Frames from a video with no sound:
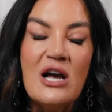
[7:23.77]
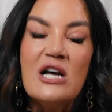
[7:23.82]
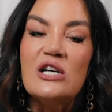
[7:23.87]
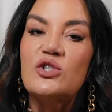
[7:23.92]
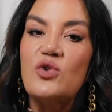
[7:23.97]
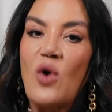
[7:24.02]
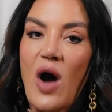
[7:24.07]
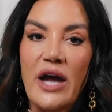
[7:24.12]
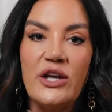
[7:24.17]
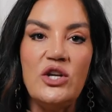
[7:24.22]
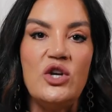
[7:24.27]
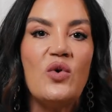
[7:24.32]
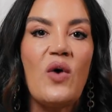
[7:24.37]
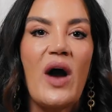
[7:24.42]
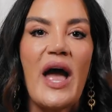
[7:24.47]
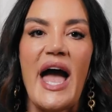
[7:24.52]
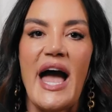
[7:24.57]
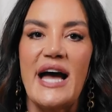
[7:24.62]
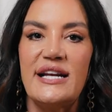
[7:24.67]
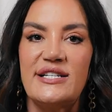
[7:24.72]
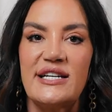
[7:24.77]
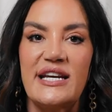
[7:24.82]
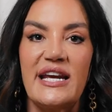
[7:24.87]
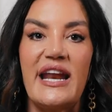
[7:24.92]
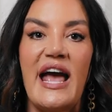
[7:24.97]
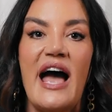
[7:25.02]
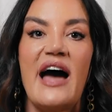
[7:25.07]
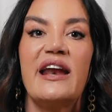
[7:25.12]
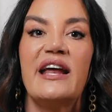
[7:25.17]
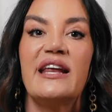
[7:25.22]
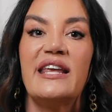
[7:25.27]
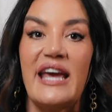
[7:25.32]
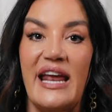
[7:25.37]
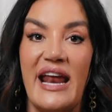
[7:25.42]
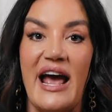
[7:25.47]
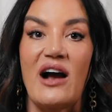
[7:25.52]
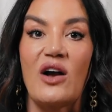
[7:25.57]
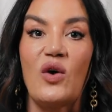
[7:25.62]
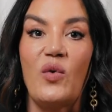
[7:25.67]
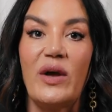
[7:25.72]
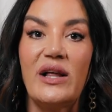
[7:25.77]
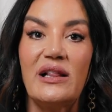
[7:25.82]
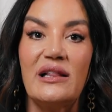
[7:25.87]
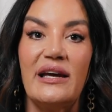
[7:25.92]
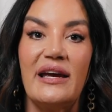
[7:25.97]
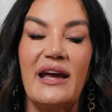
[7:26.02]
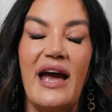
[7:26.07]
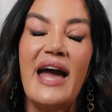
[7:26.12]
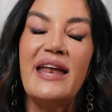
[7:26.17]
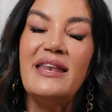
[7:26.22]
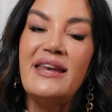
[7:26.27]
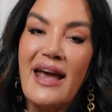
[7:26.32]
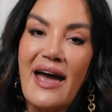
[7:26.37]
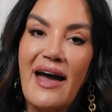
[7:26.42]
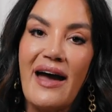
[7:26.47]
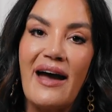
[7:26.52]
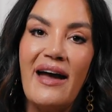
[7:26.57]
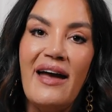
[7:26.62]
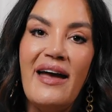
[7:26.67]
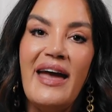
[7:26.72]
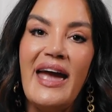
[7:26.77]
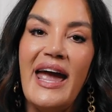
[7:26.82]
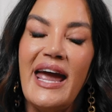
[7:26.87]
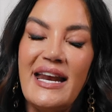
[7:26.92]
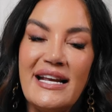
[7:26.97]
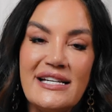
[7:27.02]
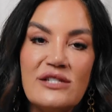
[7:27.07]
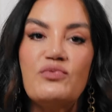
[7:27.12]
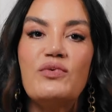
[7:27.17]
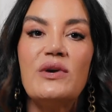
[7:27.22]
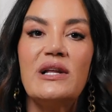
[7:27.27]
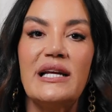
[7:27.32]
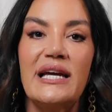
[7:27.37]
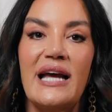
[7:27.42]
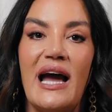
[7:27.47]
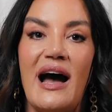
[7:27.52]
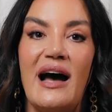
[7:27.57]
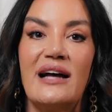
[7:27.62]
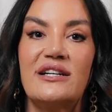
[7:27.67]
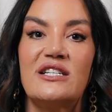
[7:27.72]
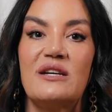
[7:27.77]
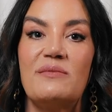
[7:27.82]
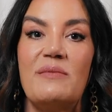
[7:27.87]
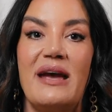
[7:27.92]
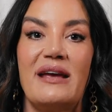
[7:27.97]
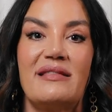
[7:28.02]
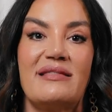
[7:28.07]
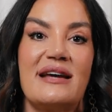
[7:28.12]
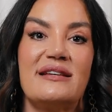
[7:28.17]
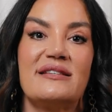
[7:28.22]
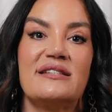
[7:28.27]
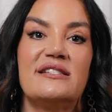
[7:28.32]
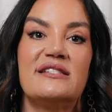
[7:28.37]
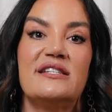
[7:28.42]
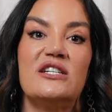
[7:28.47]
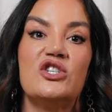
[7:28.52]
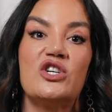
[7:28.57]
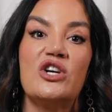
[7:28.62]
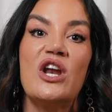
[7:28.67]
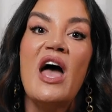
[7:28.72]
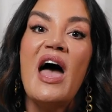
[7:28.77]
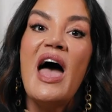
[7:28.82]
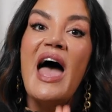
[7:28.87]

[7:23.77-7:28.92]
So I knew I had to get out and get out quickly. And yeah, it is really hard to make that decision.